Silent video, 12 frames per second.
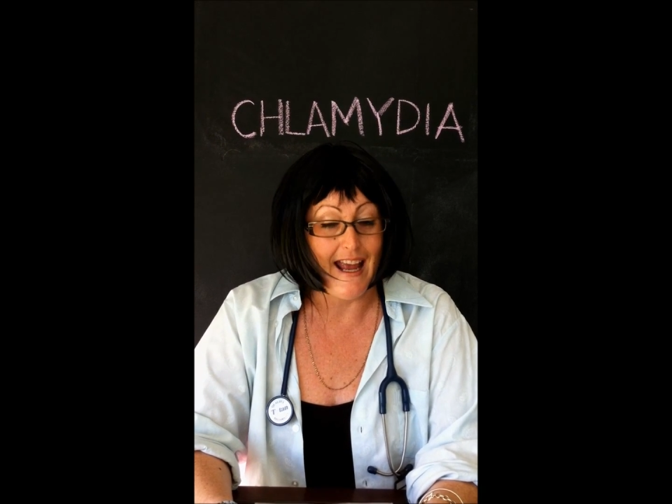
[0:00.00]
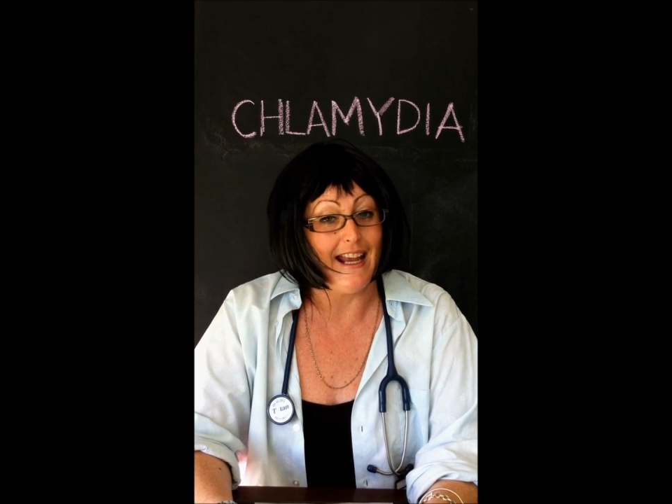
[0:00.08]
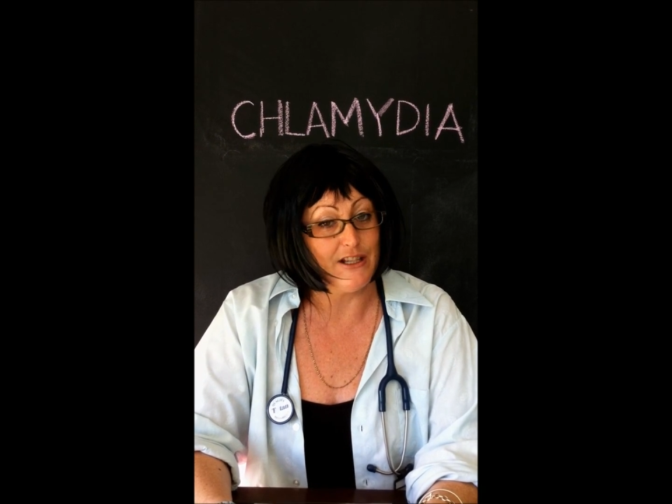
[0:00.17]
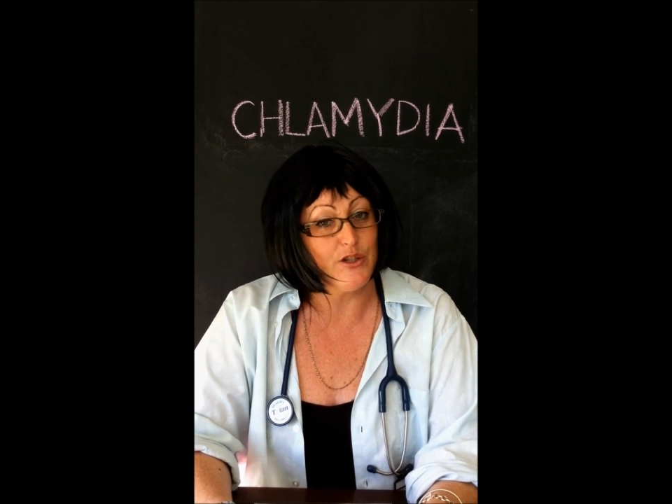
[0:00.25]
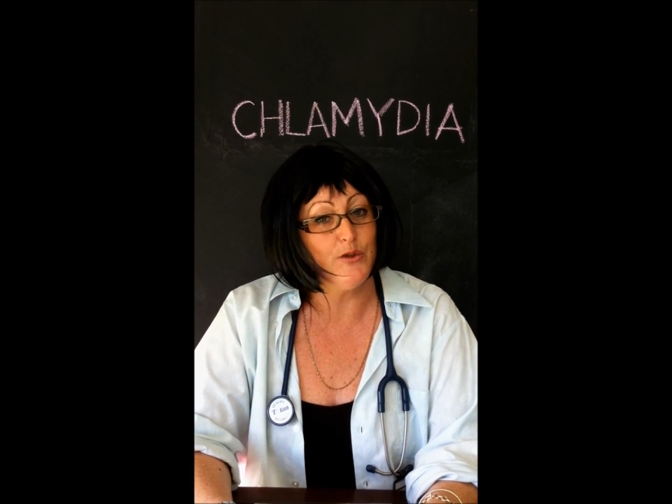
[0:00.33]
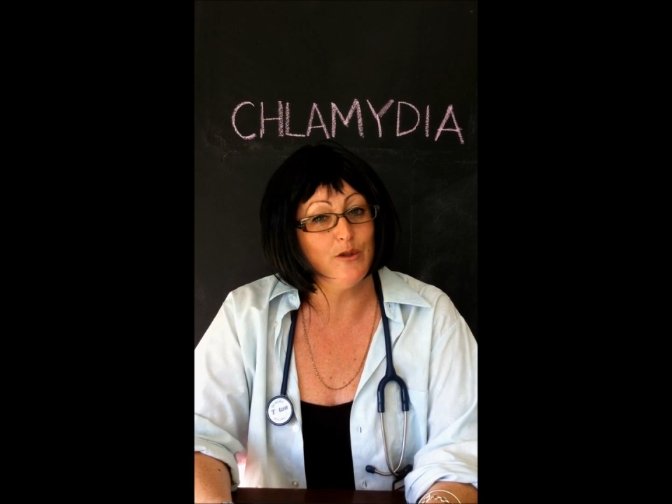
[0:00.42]

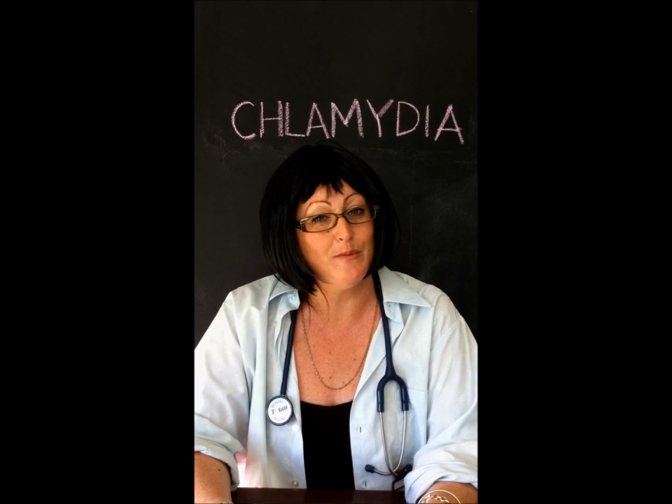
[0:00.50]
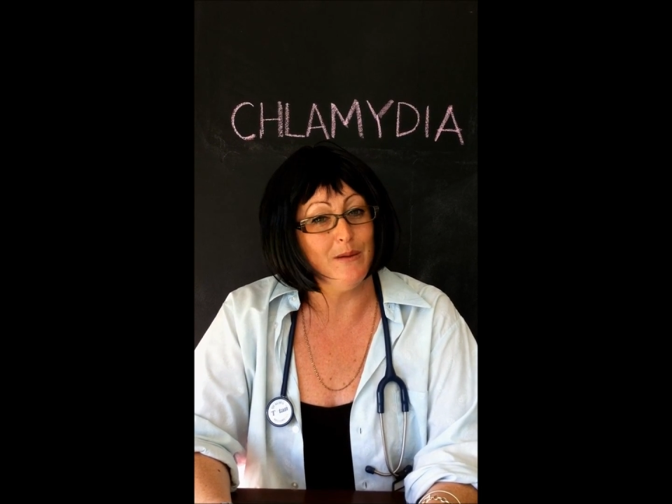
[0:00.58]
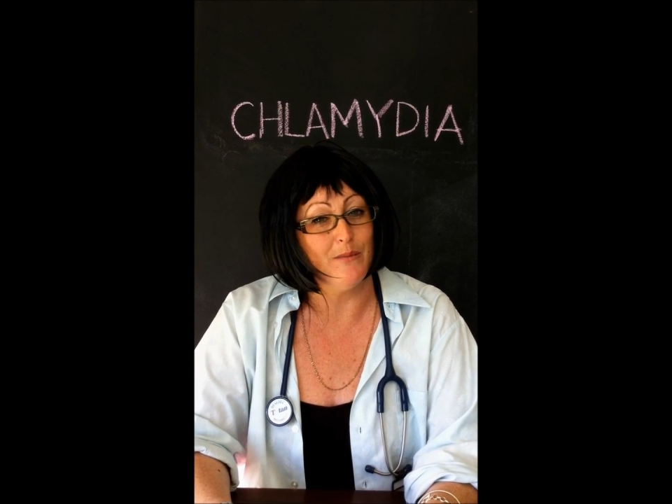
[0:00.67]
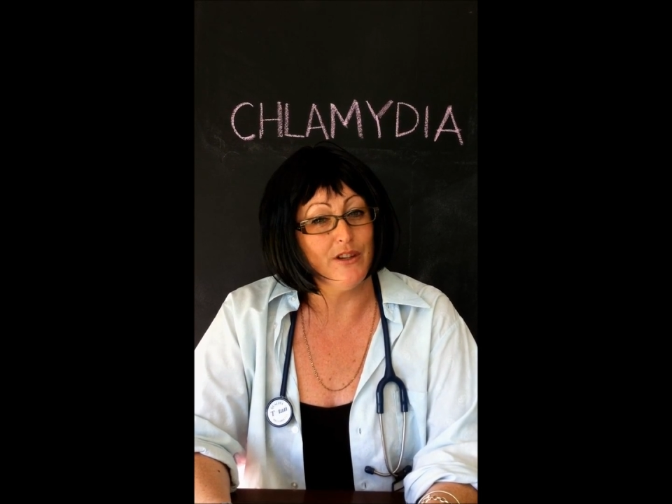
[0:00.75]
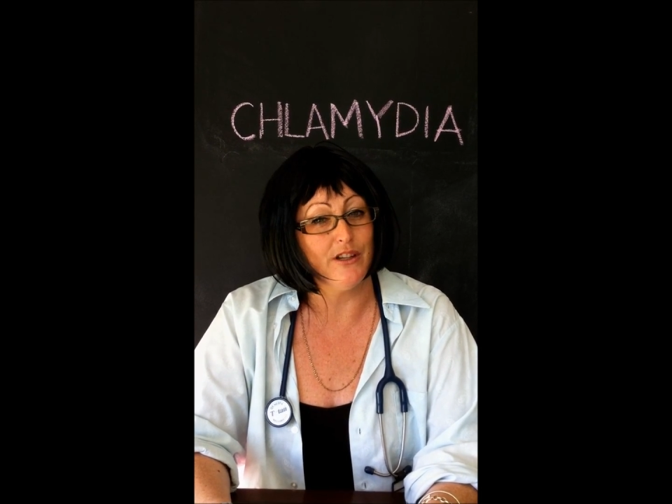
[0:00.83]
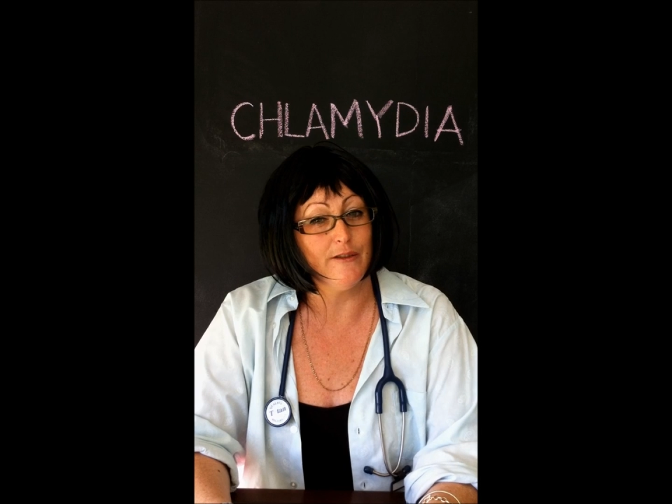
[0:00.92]
And do
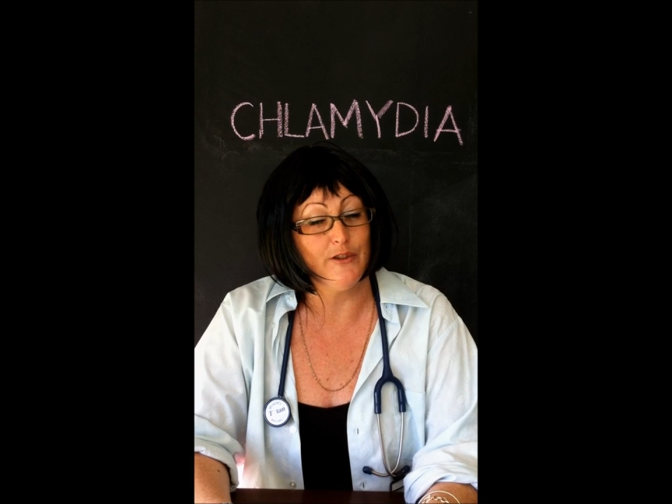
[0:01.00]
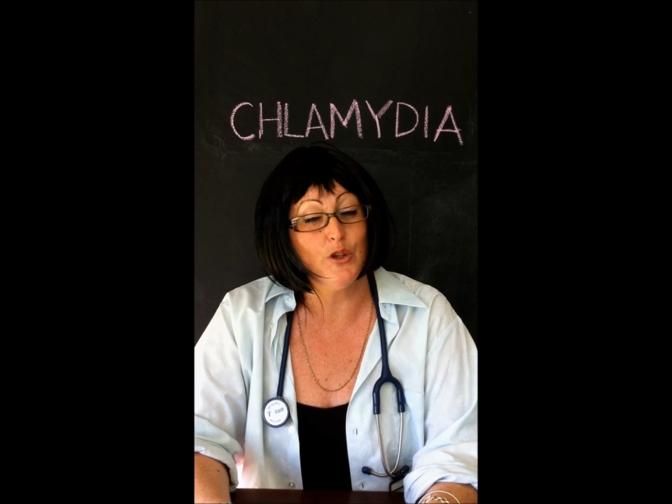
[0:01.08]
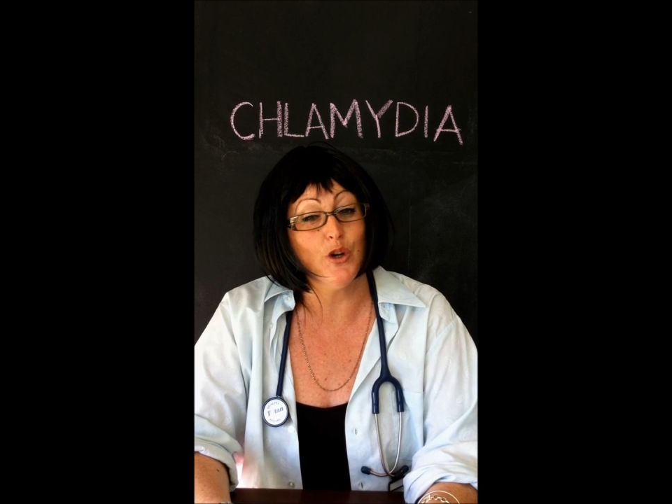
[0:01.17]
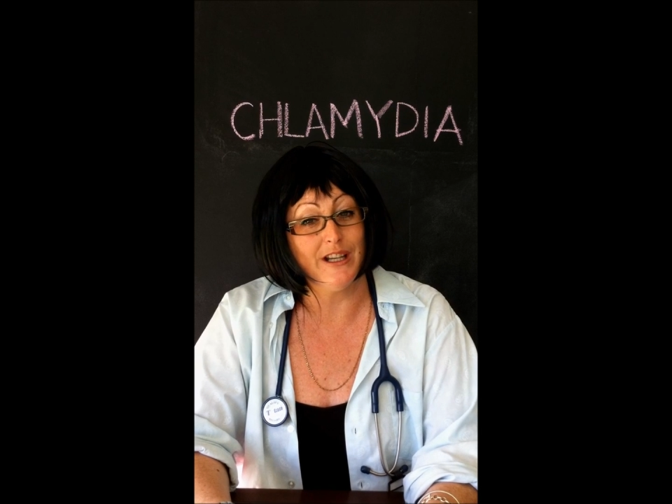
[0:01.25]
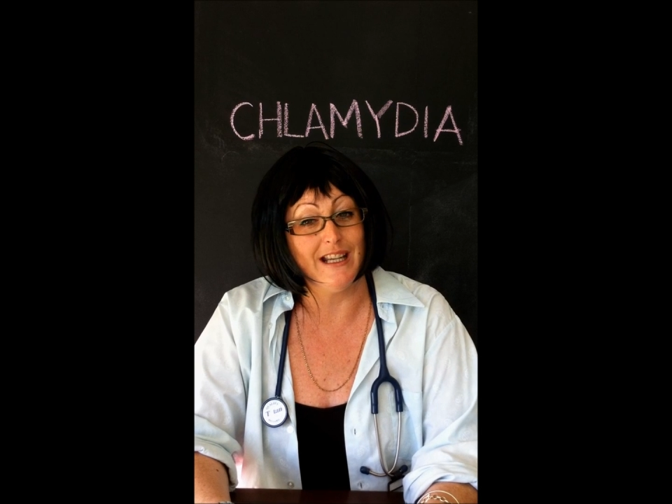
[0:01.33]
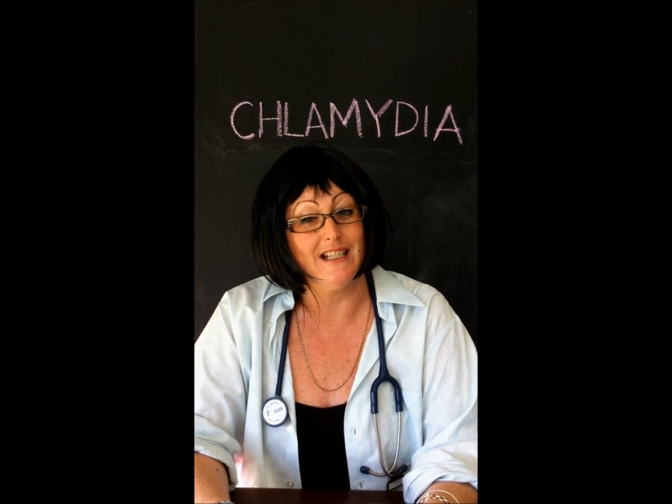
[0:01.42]
remember that if
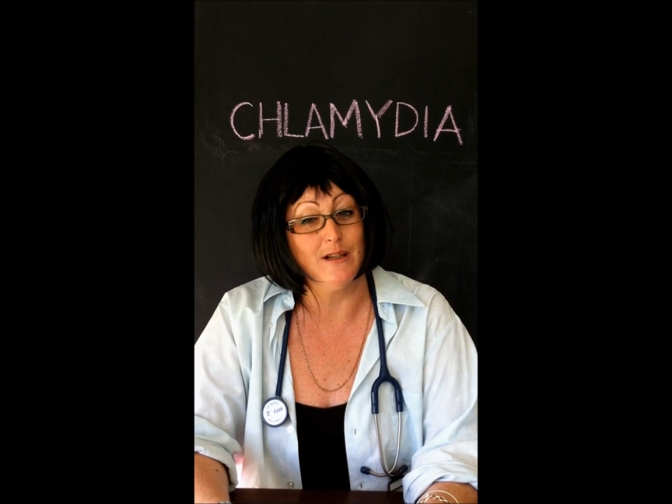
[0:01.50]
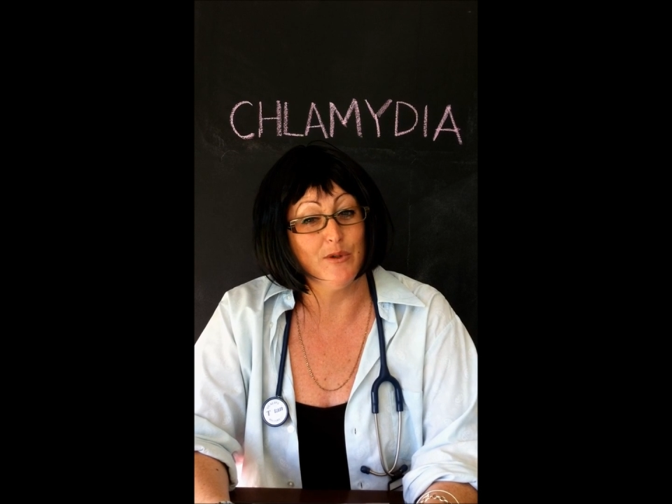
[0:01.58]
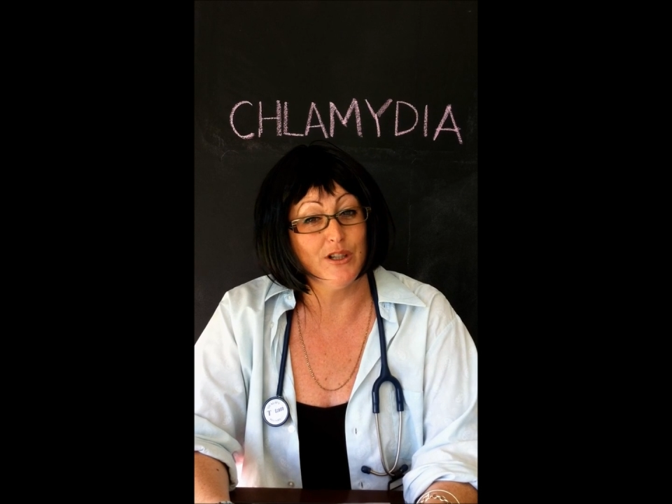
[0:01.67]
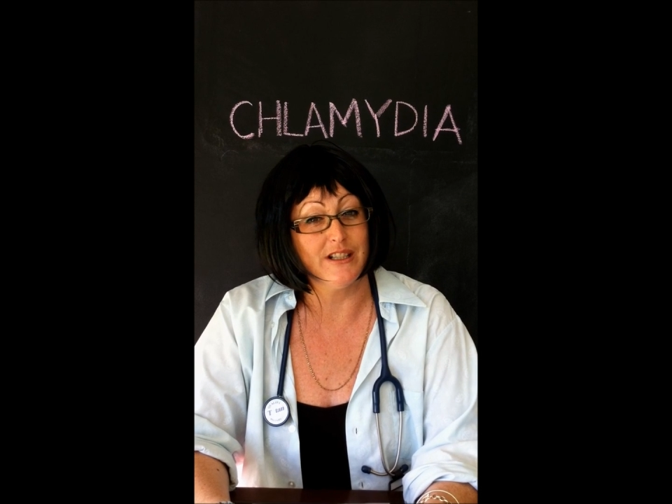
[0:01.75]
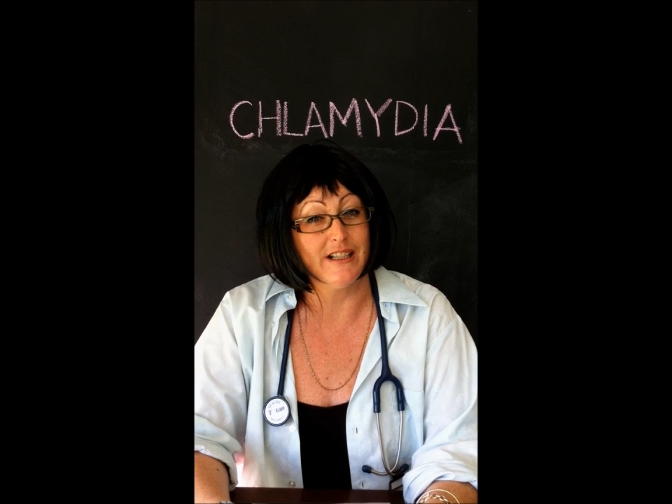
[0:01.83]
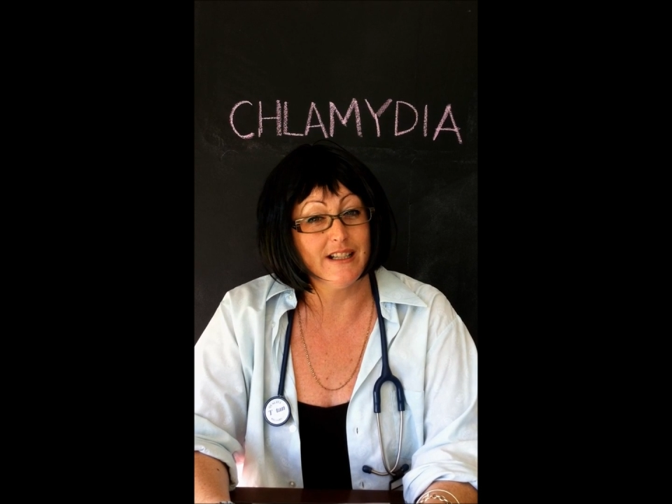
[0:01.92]
you're on
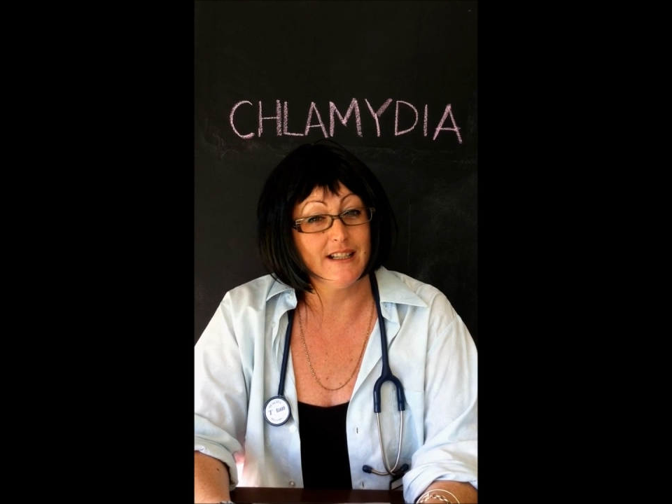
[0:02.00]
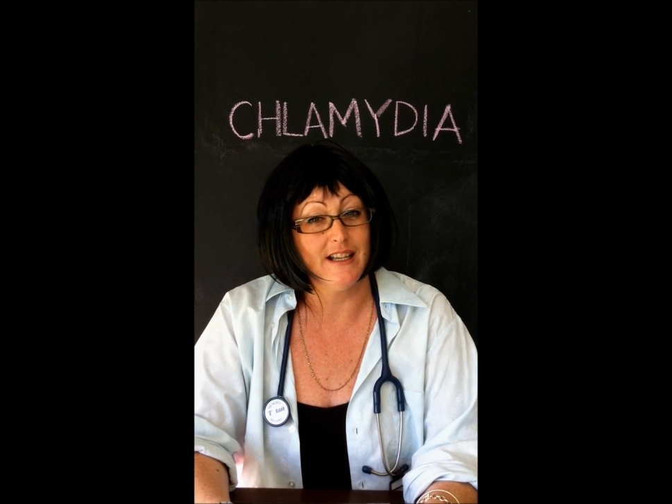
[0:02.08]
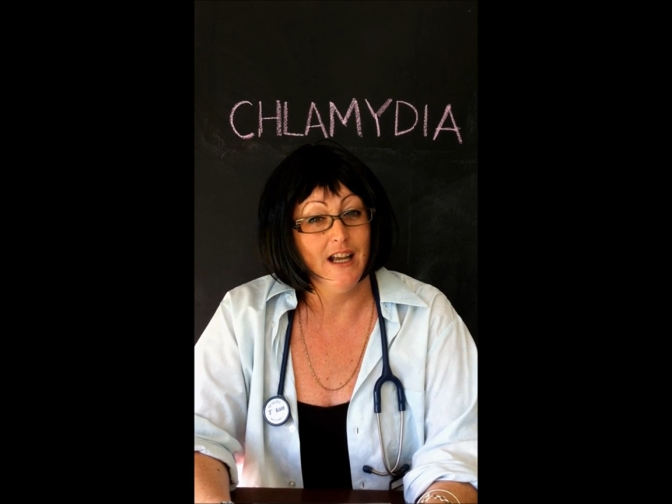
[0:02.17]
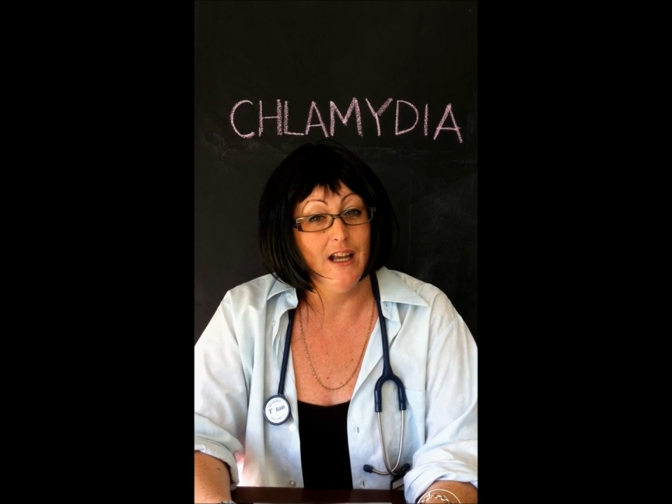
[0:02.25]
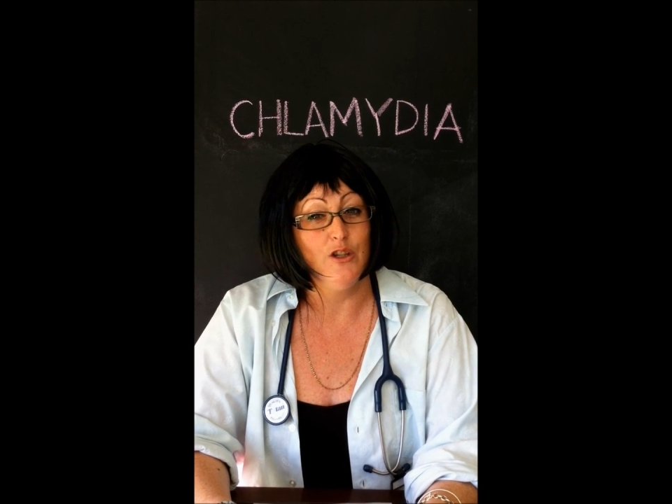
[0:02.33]
antibiotics,